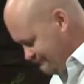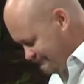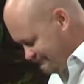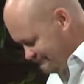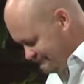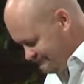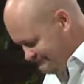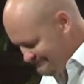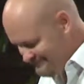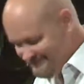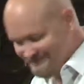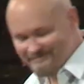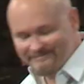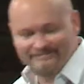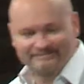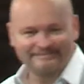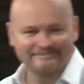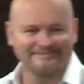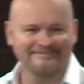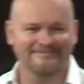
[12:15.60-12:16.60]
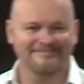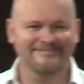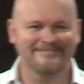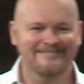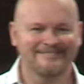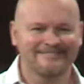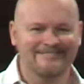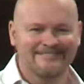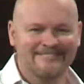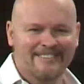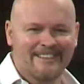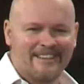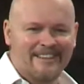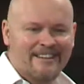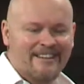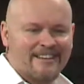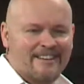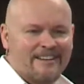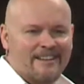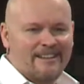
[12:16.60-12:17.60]

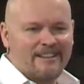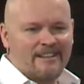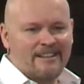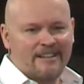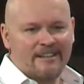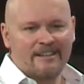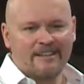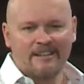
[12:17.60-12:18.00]
(no one is talking)